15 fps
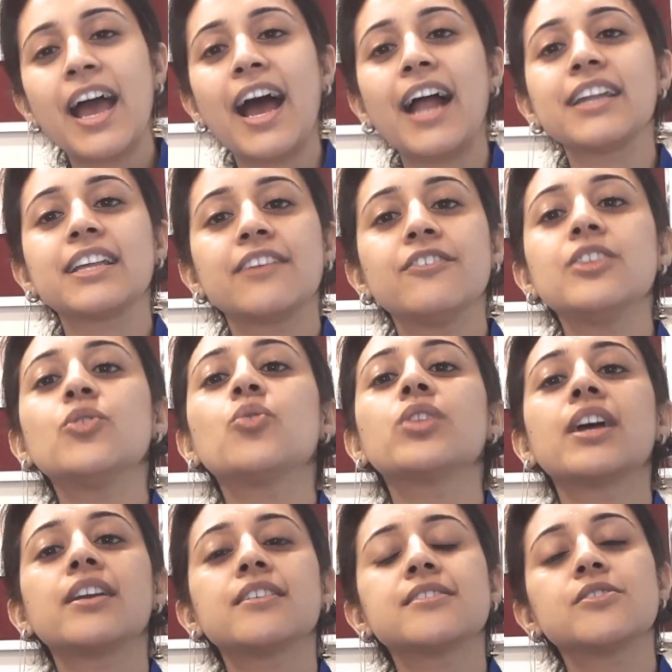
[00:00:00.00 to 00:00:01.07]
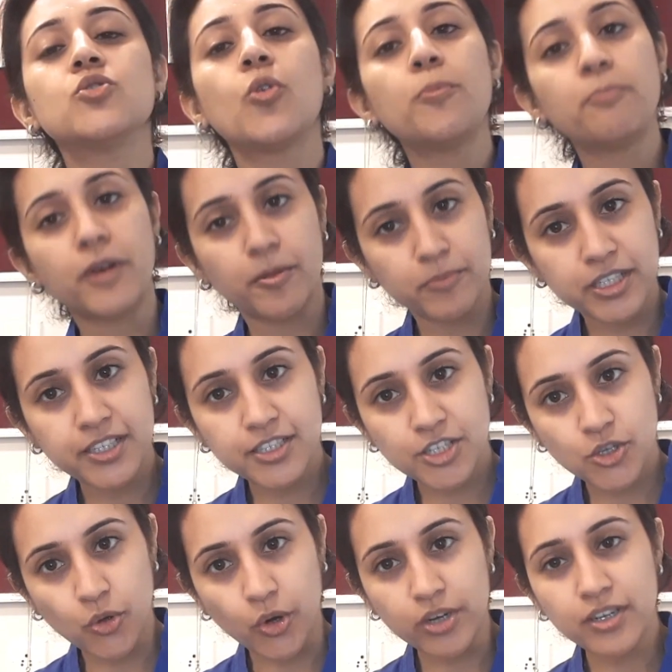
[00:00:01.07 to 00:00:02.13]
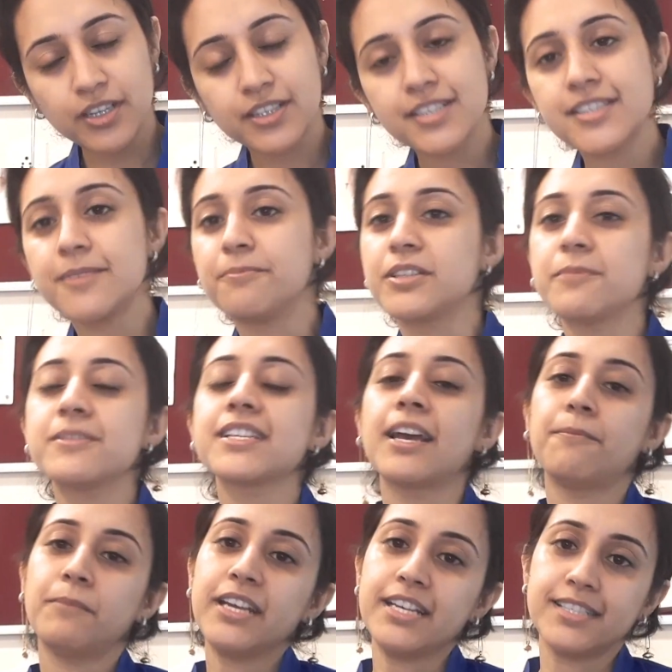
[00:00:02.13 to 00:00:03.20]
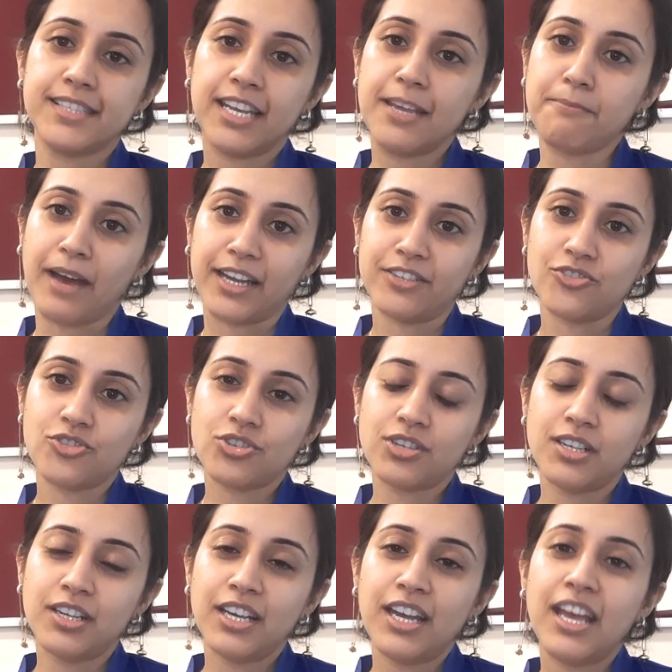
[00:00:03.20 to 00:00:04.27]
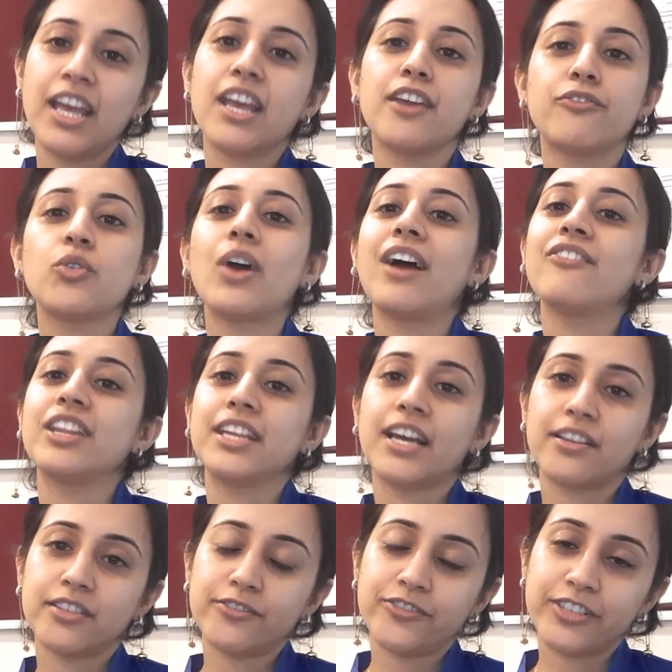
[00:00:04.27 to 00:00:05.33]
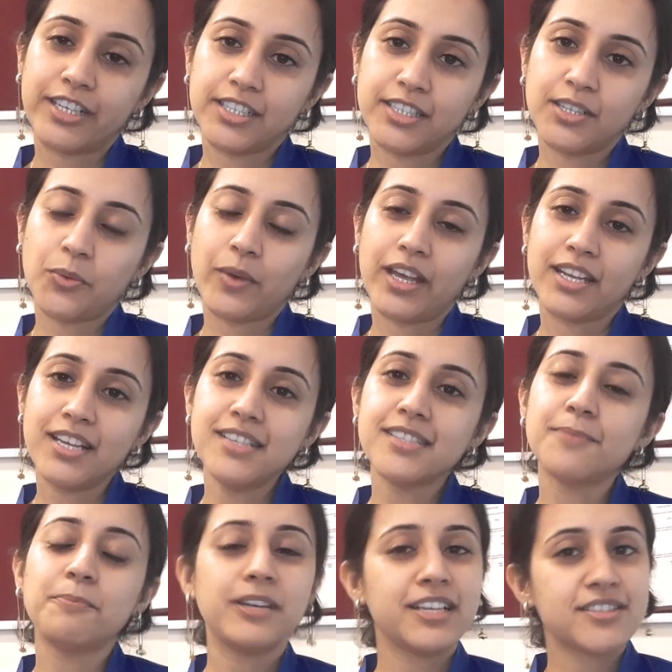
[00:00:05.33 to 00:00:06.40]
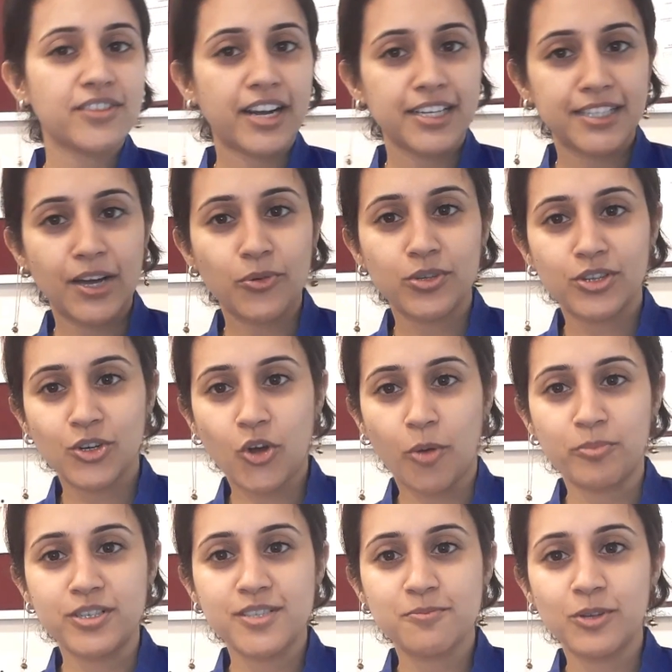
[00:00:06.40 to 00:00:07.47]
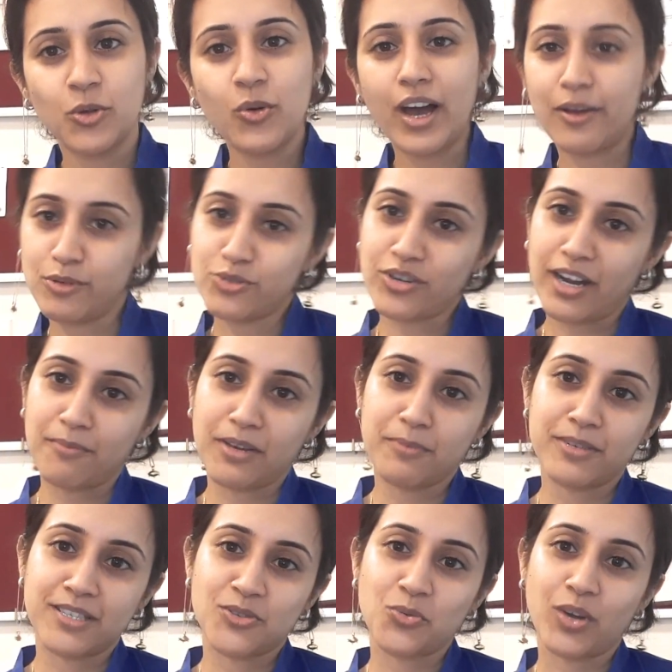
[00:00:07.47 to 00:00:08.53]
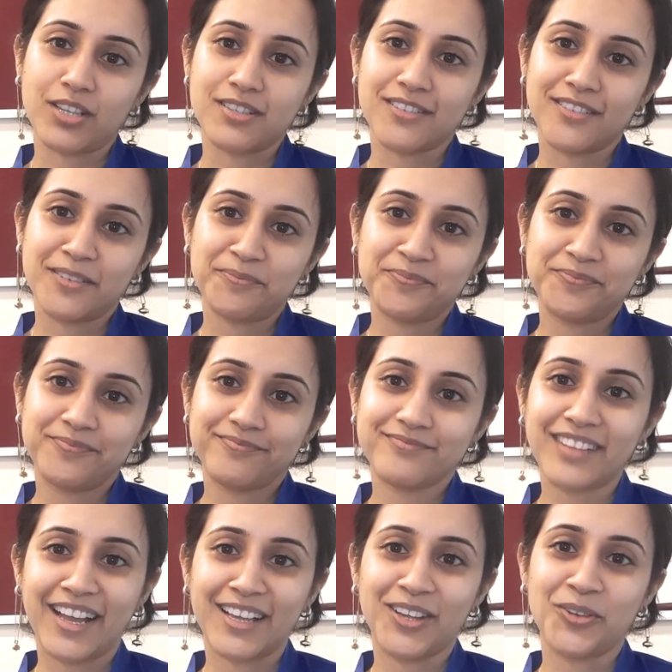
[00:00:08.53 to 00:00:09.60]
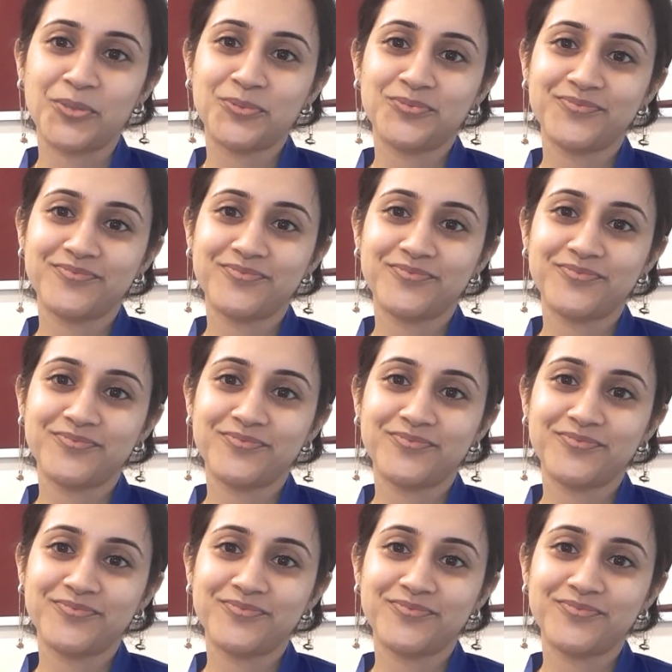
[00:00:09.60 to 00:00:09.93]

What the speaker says: And even though there is no permanent cure, the symptoms can be easily managed. If you have any other further queries, please write down in the comments below. I will try my best to answer them. Thank you.